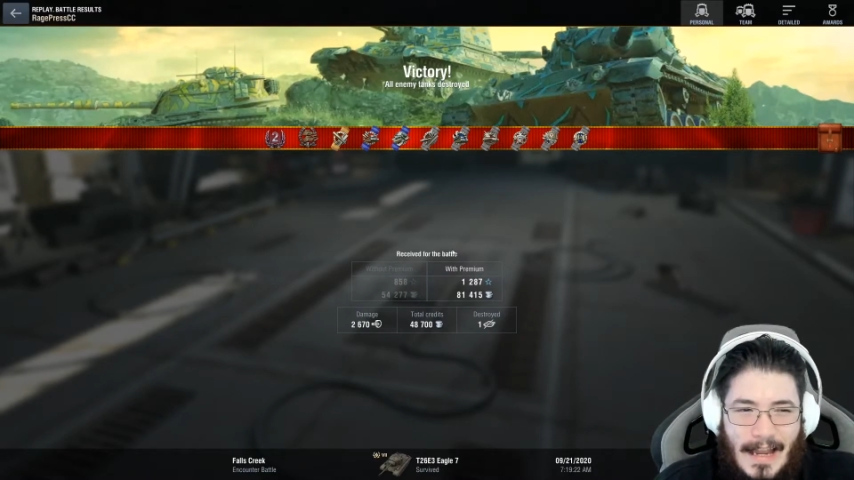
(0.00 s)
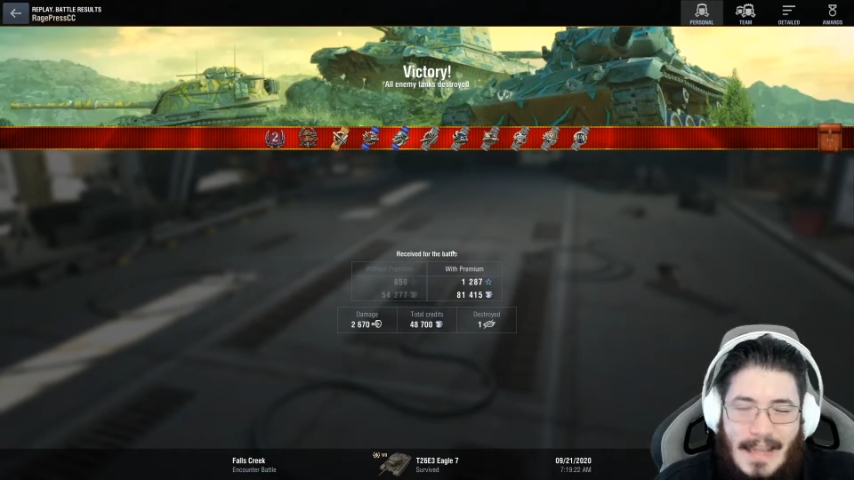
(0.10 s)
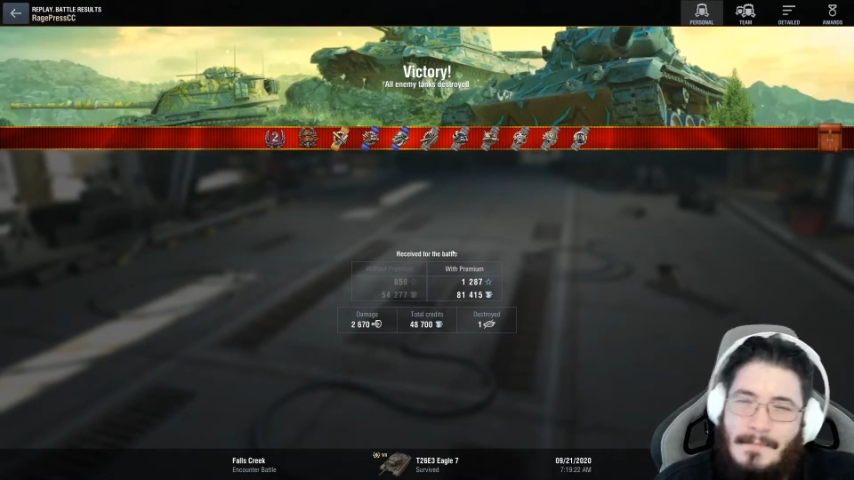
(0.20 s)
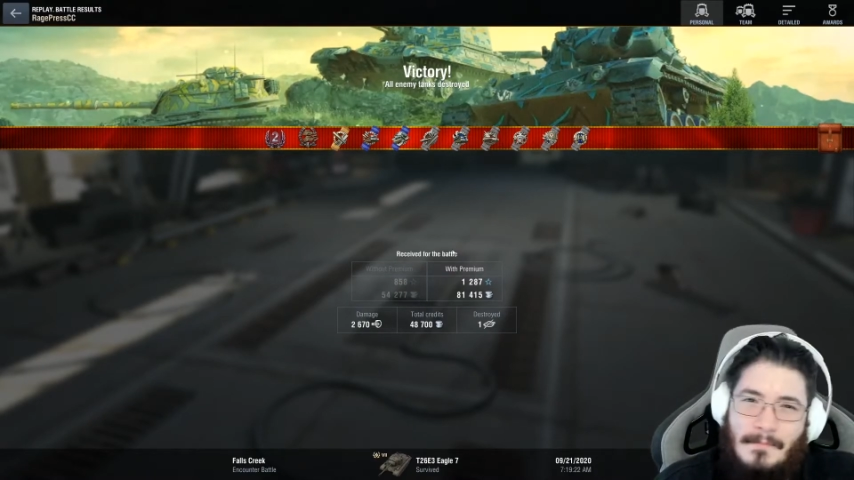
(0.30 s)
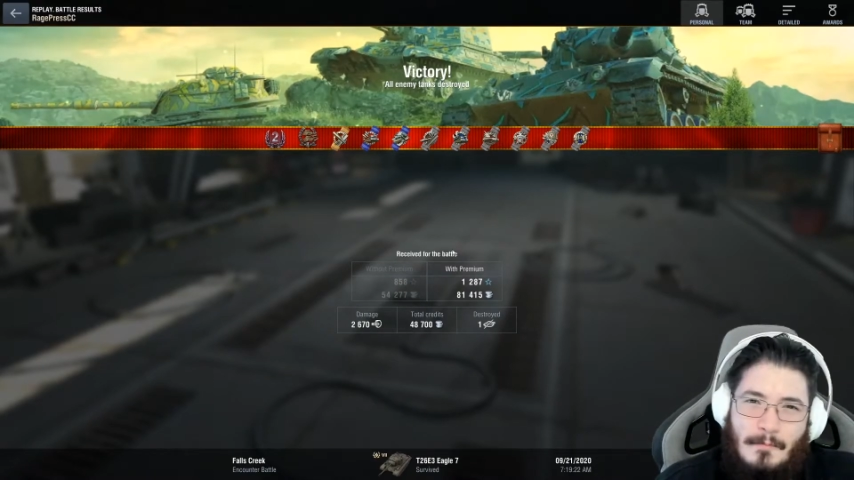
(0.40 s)

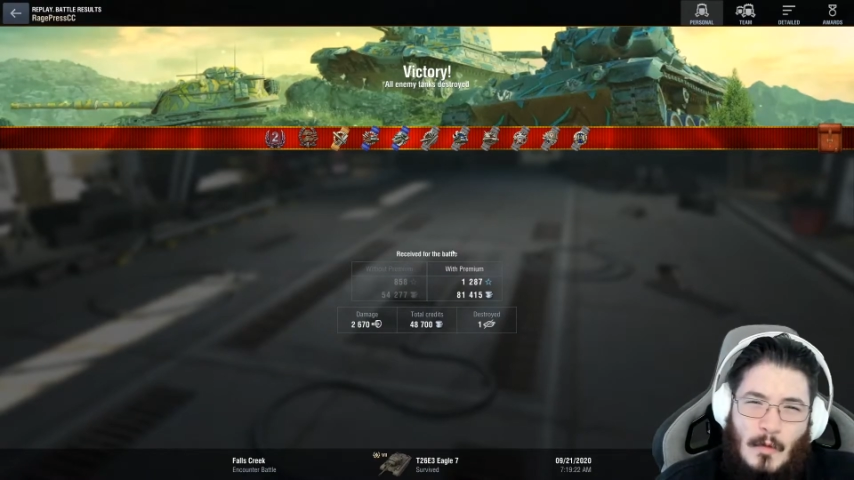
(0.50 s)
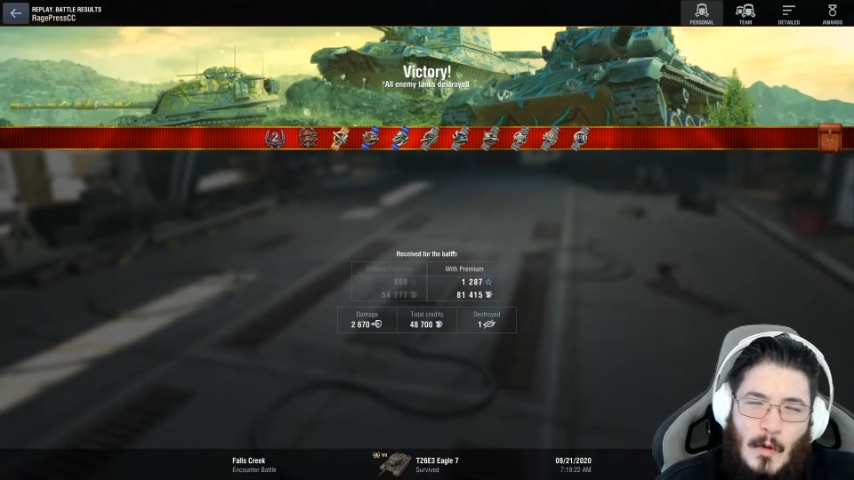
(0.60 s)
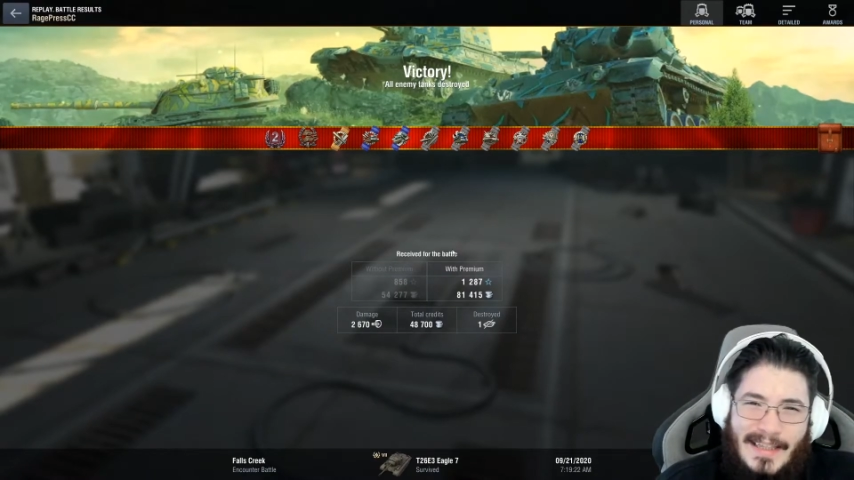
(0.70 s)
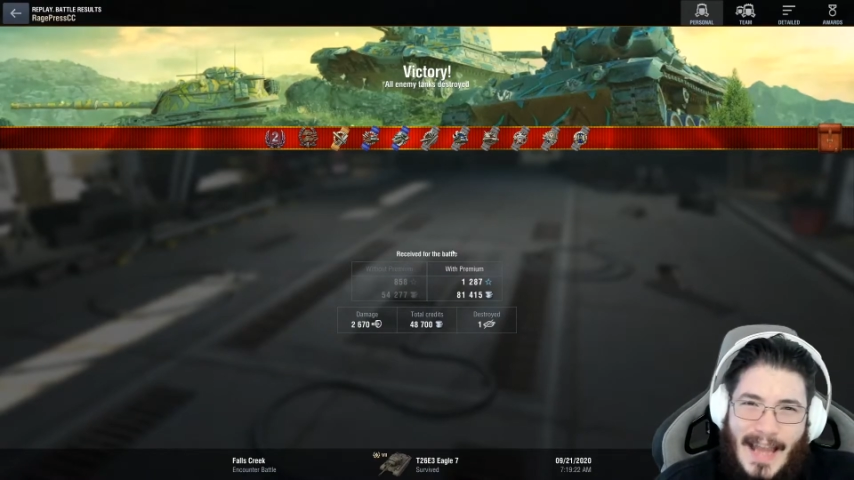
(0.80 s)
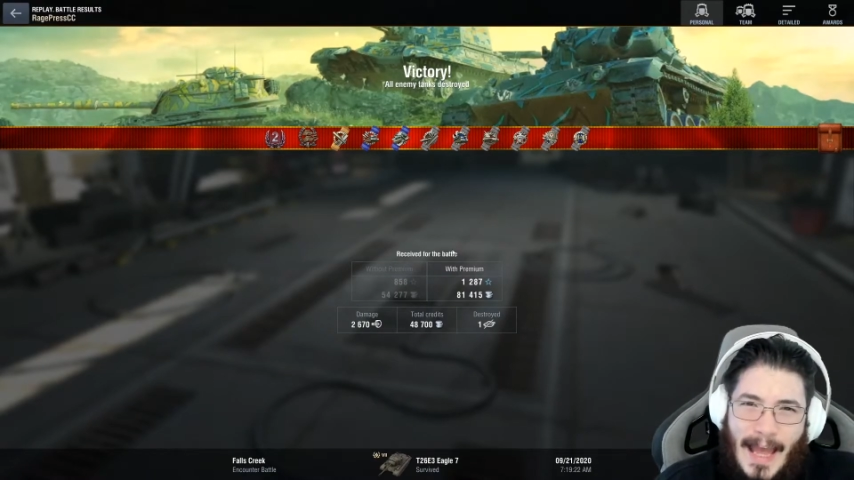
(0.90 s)
am
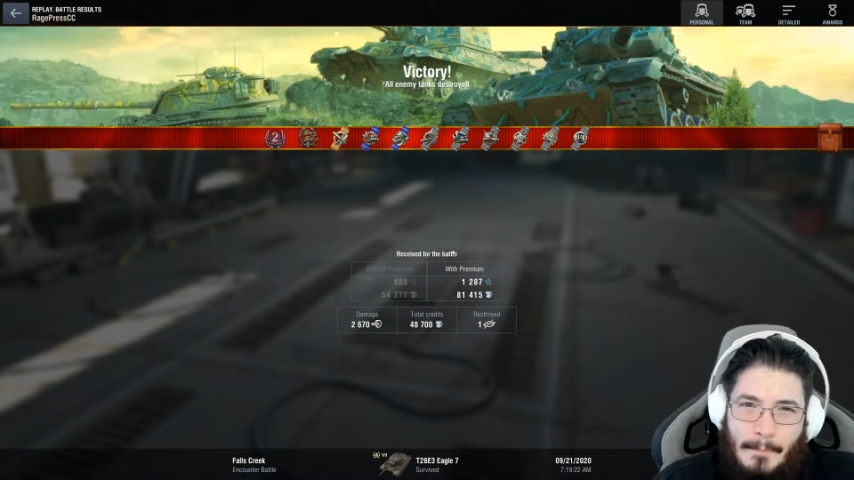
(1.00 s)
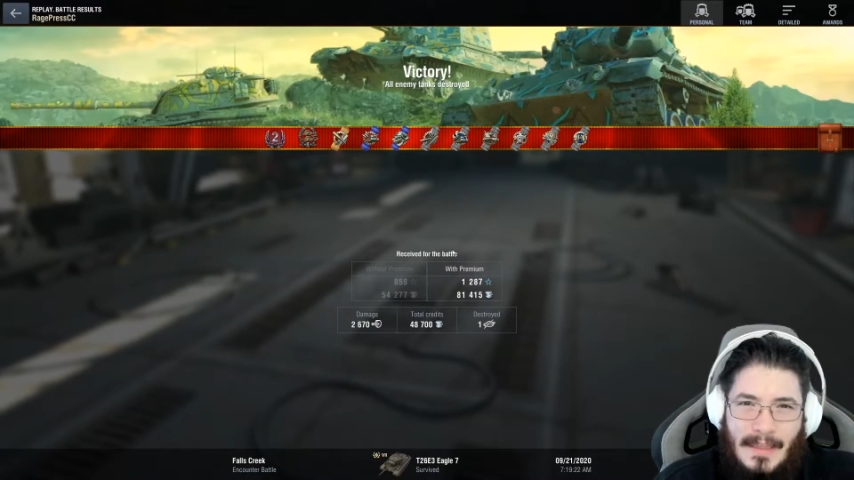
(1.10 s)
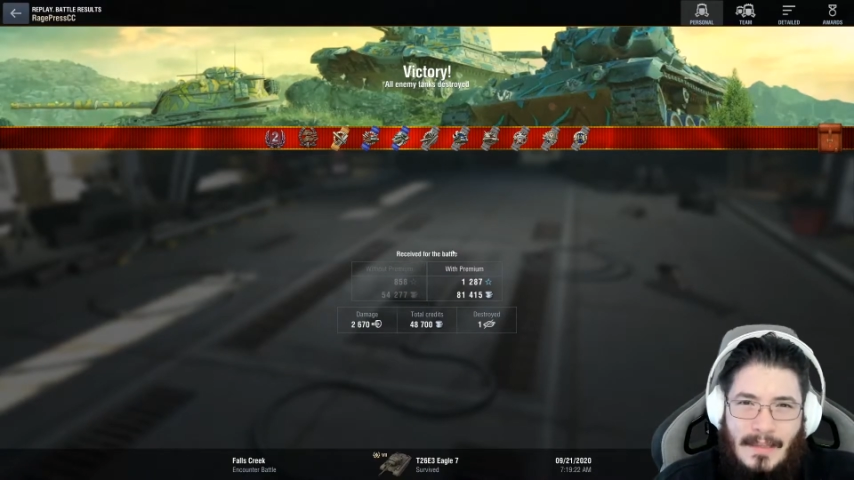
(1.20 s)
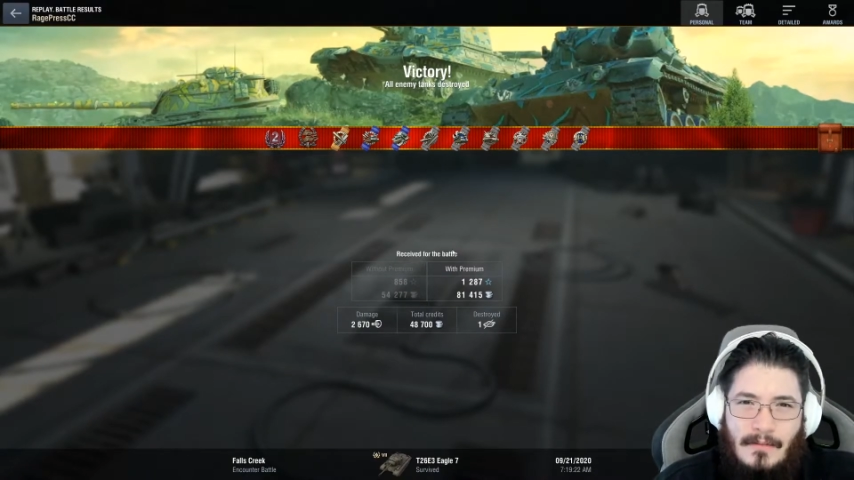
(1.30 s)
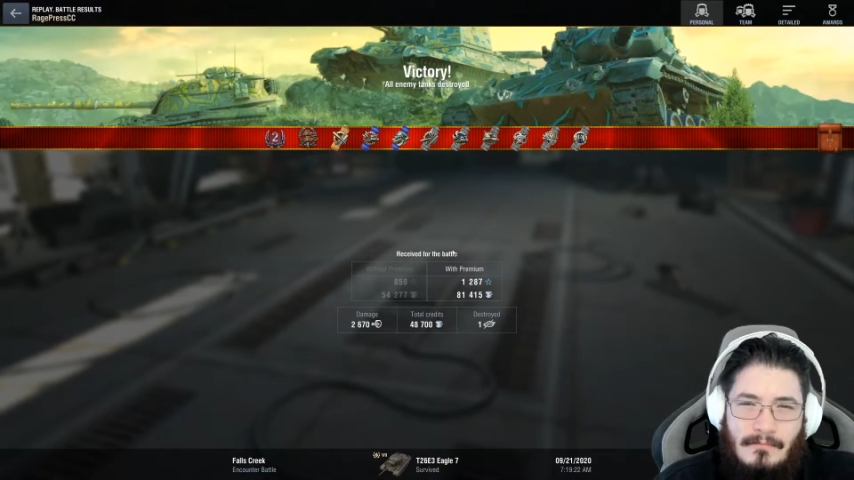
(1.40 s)
quite
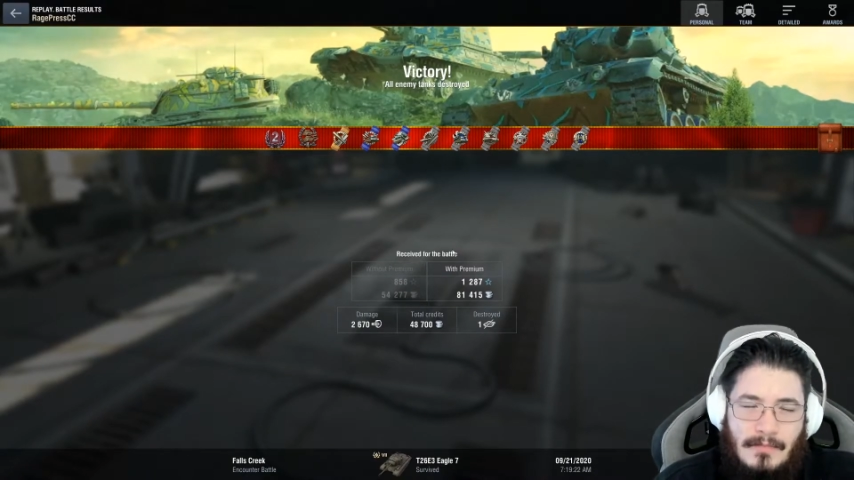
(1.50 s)
happy